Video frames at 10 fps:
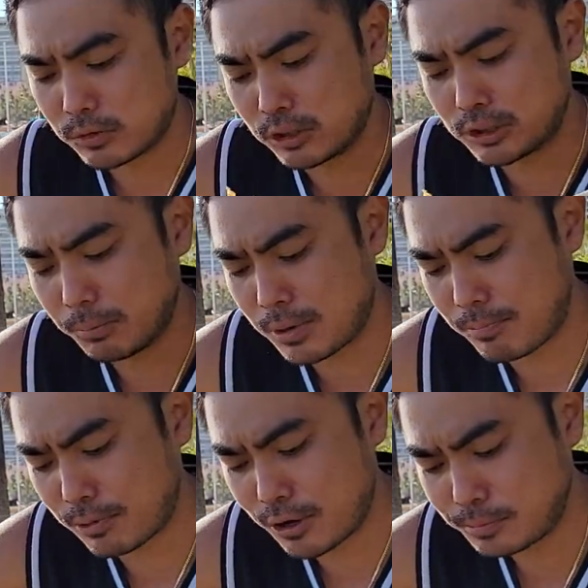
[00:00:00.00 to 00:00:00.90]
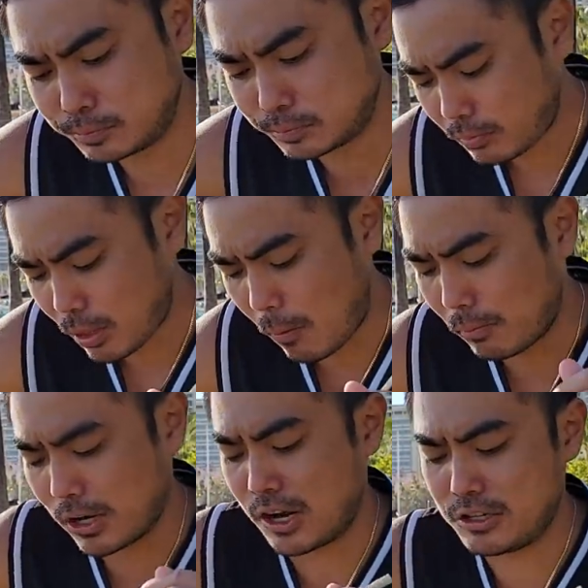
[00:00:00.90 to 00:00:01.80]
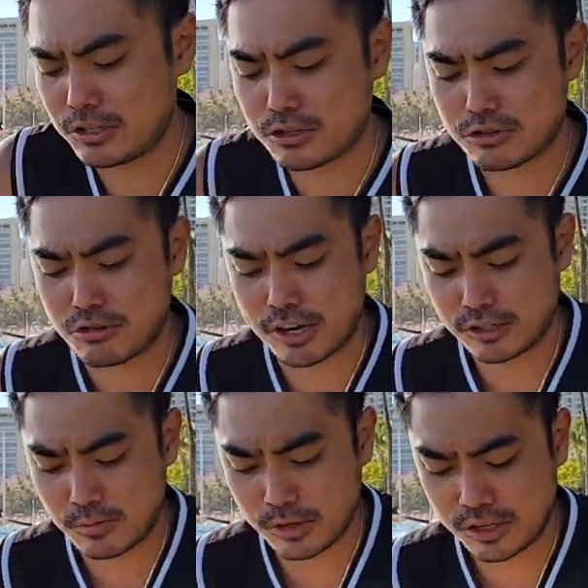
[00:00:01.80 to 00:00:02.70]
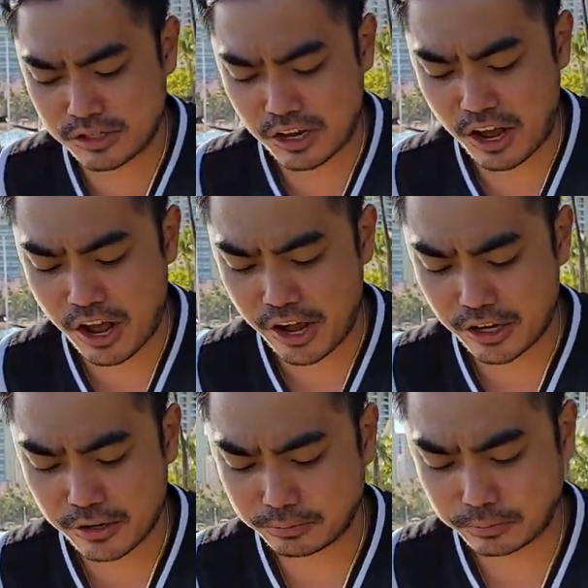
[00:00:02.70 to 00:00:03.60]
There's a pepper, but I need to try some of this egg.